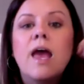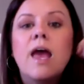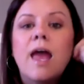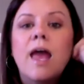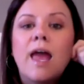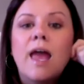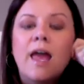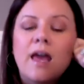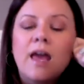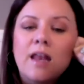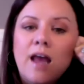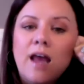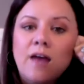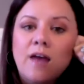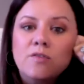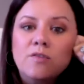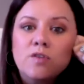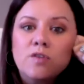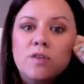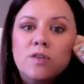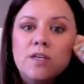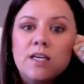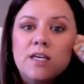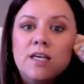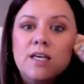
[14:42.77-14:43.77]
And after
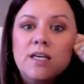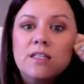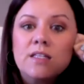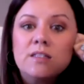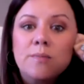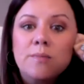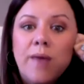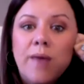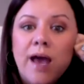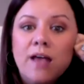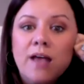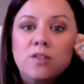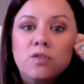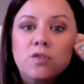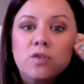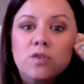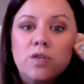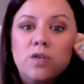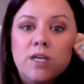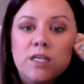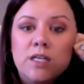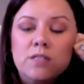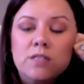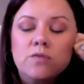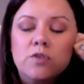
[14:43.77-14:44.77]
the kids pass their
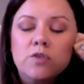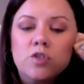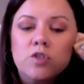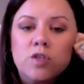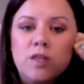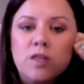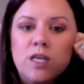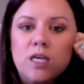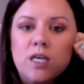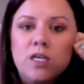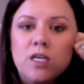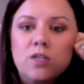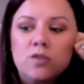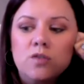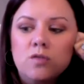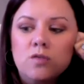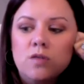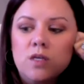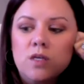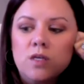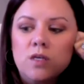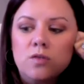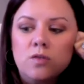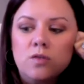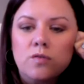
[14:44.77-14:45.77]
kids version, they could do
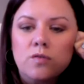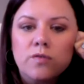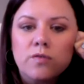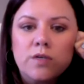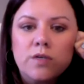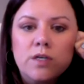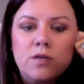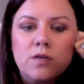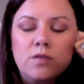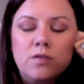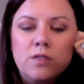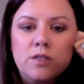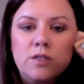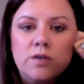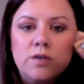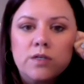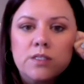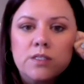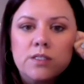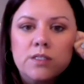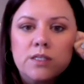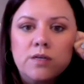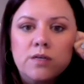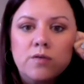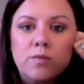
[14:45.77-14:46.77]
the adult video
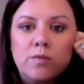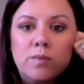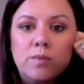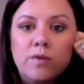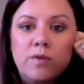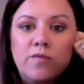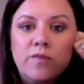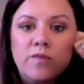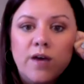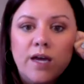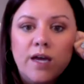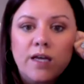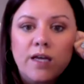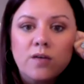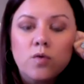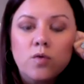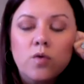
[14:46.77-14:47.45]
series and it would be fine.